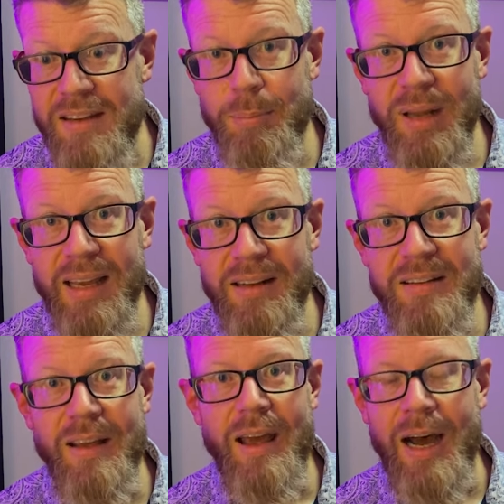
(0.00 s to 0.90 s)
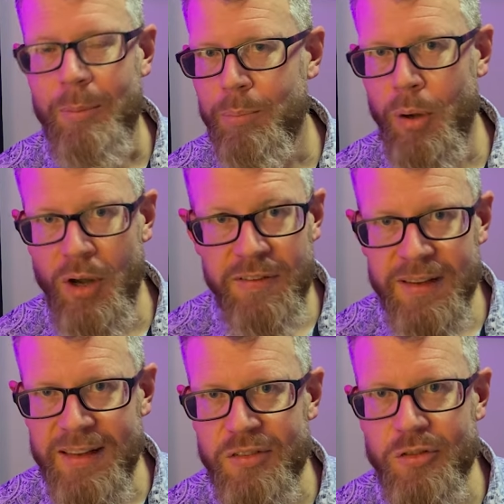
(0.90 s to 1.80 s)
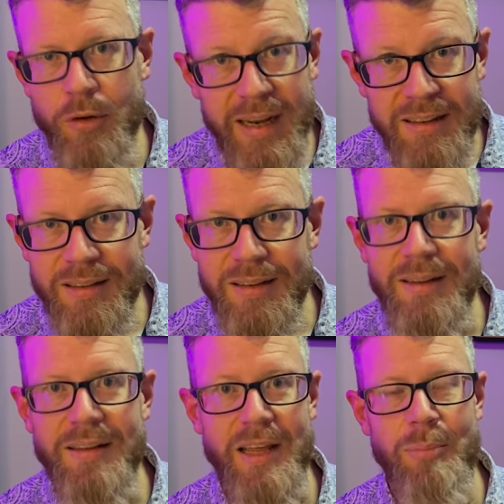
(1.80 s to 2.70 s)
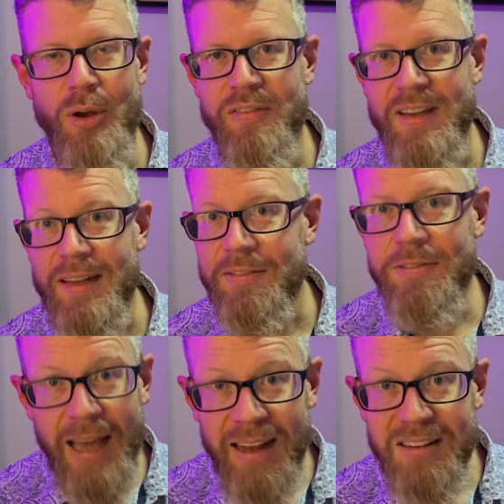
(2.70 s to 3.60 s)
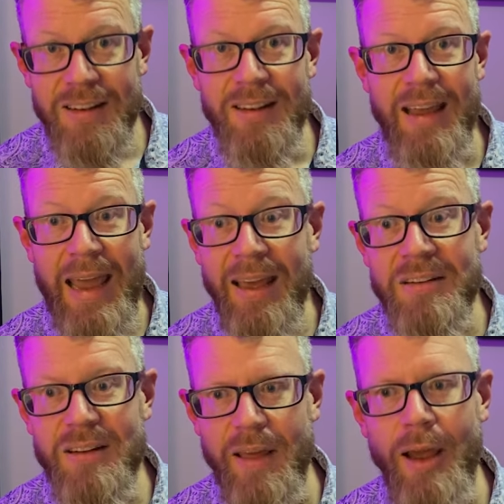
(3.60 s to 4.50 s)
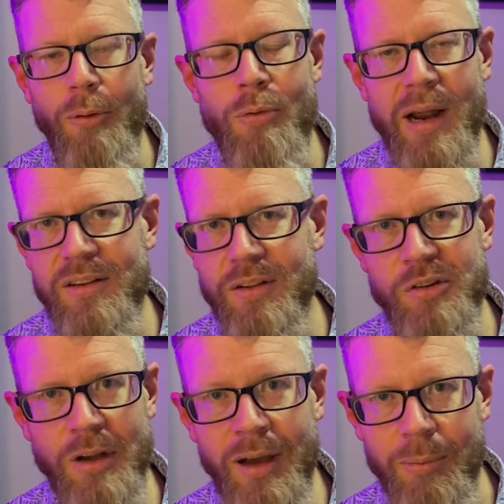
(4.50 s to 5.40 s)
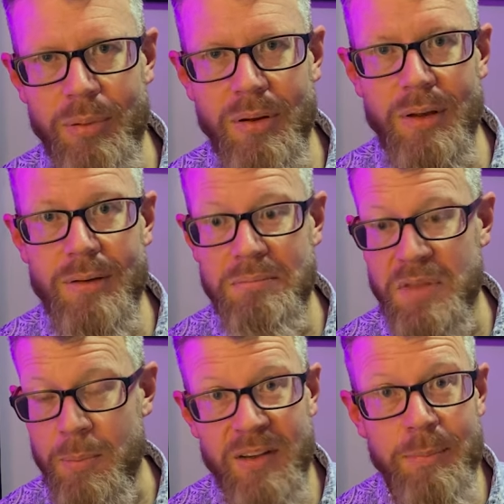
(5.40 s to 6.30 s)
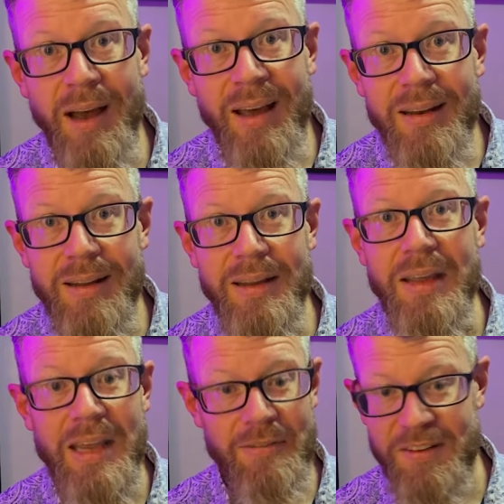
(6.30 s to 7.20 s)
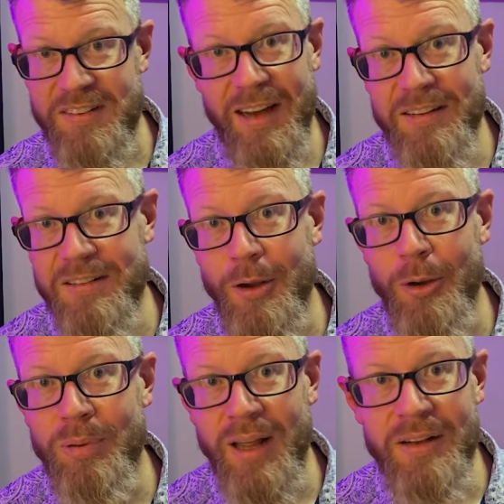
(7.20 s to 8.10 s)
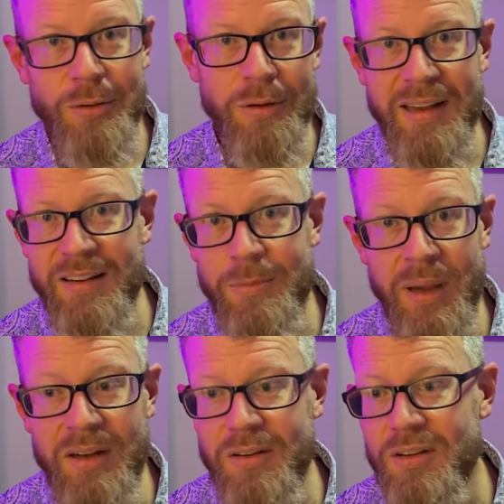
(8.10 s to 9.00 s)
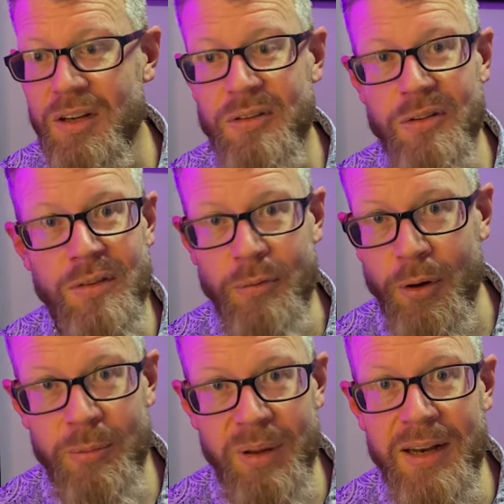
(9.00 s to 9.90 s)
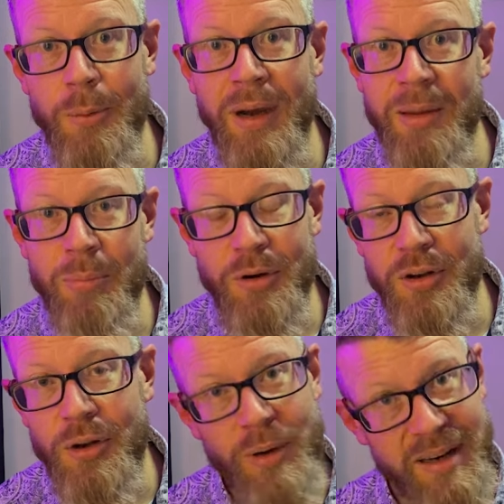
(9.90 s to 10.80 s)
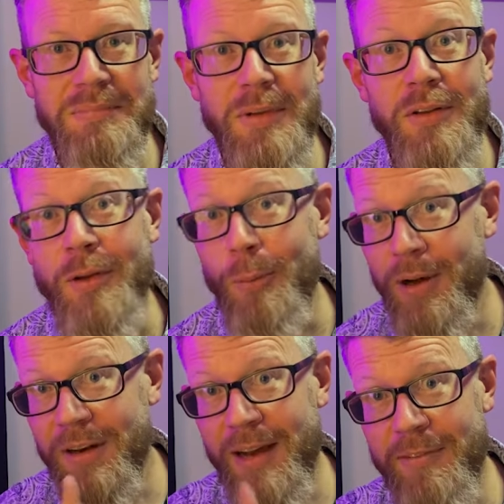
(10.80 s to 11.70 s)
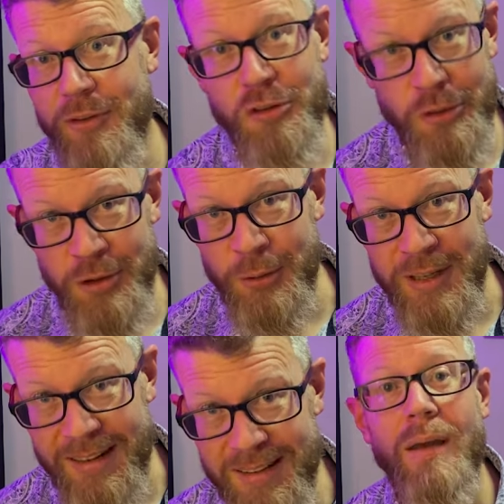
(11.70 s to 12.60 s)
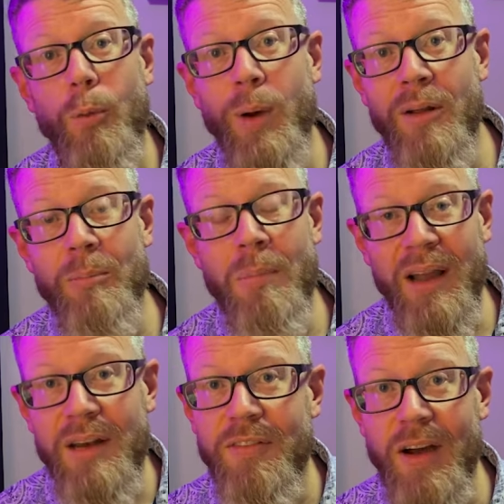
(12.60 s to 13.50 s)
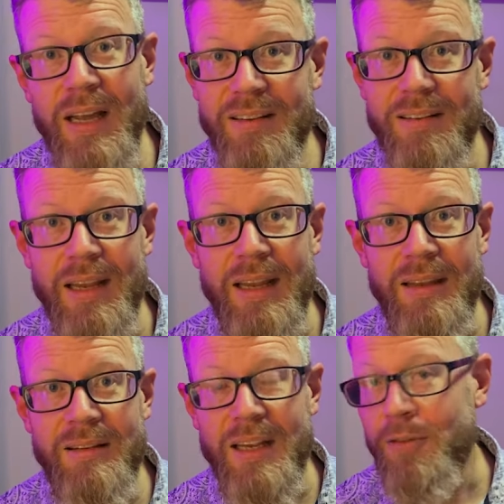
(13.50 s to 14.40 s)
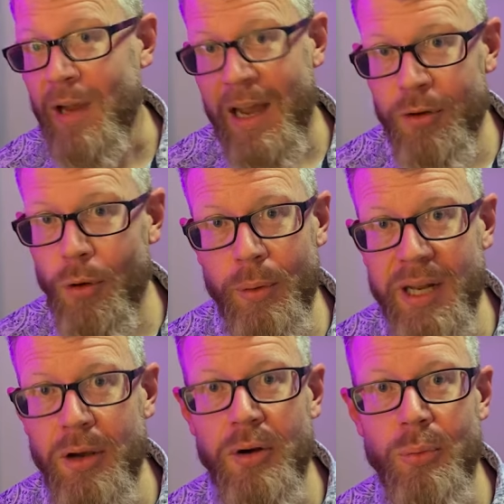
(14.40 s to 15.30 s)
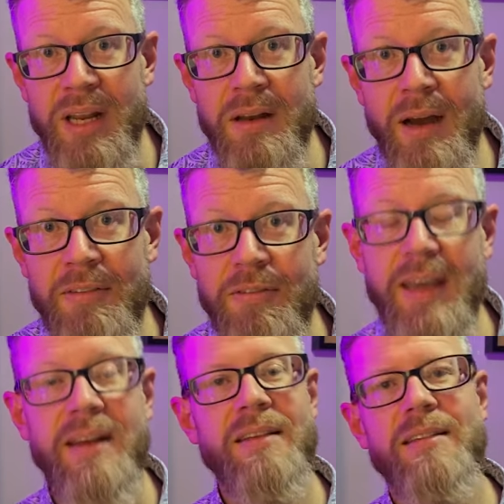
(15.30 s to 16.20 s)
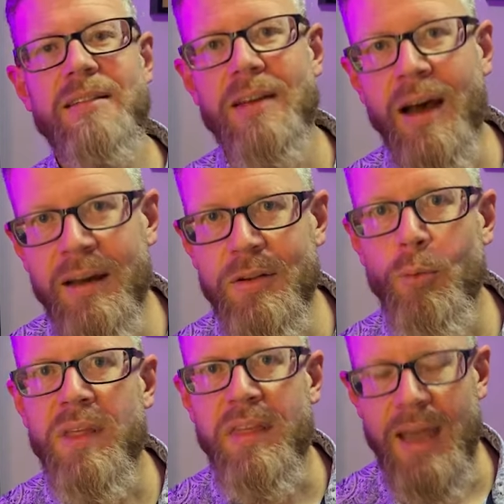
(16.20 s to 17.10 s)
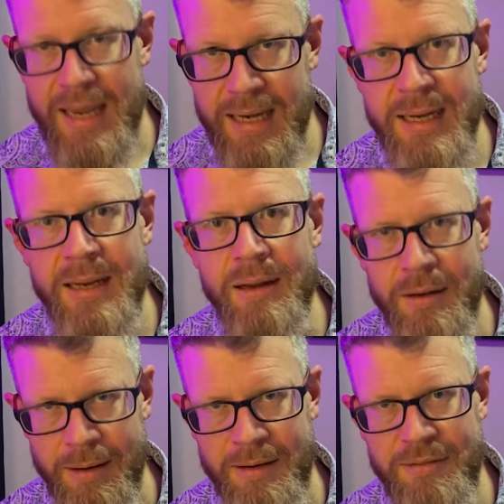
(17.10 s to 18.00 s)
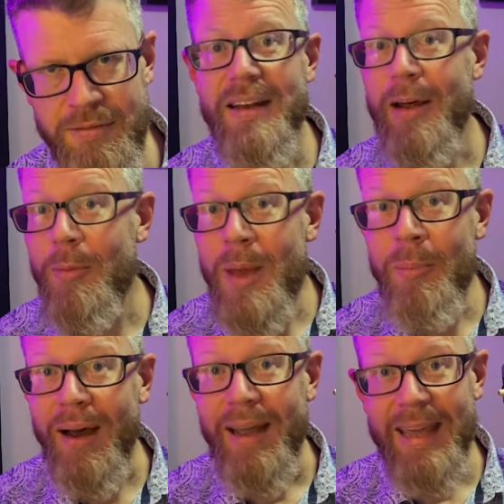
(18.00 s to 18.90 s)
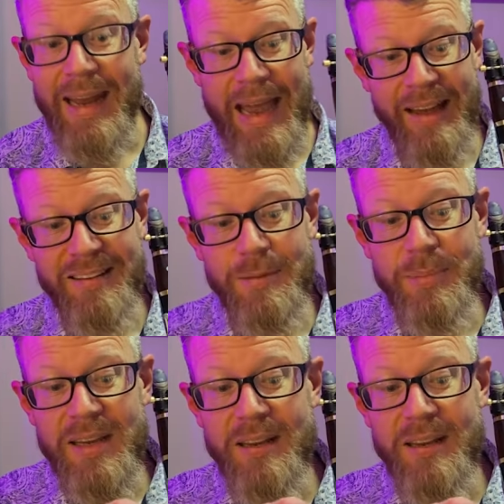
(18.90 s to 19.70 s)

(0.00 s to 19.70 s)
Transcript: blades are perfectly straight, they're perfectly flat, and they are razor sharp. The best part? If it starts to go blunt or it gets bent, you can just throw the blade away and put a new one in. So what knife should you get? Well, my advice is if you haven't already got a reed knife, it is start with any knife. Now remember, it has to be